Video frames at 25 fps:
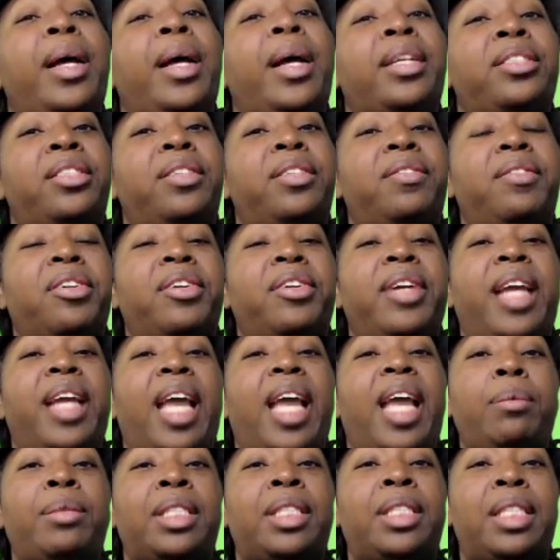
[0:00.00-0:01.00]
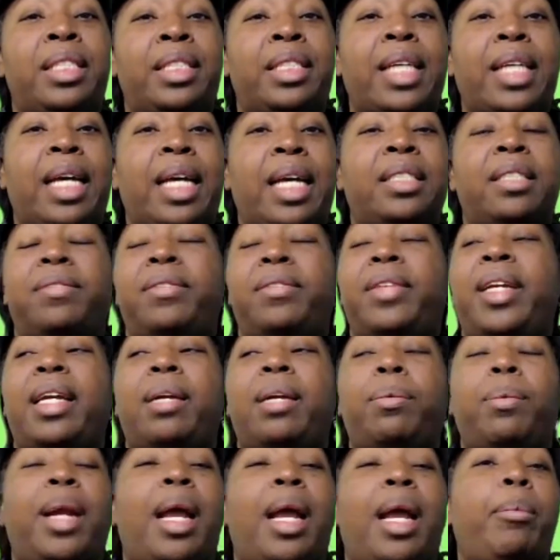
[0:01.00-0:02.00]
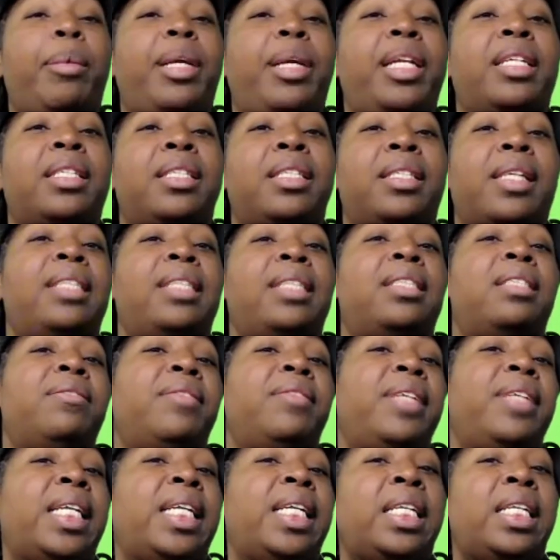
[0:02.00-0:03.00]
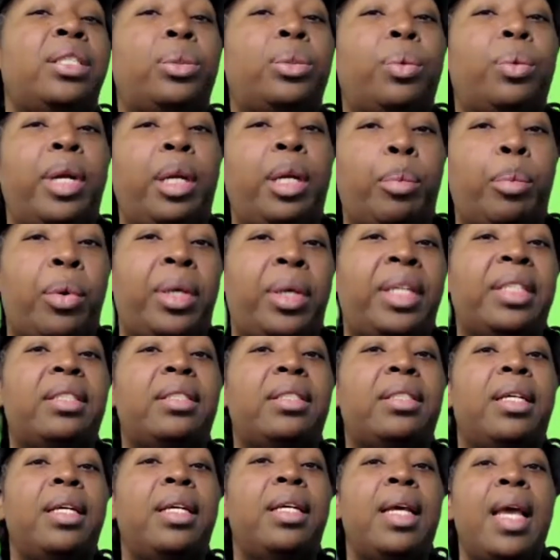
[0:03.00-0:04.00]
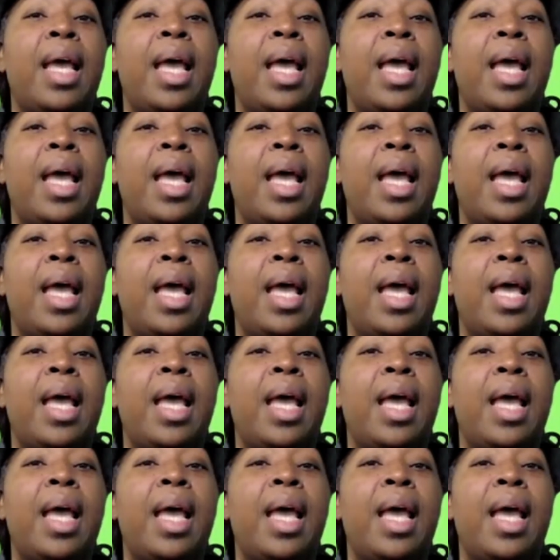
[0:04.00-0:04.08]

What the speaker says: the rest of their games decisively. And when I mean decisively, at least 20 points.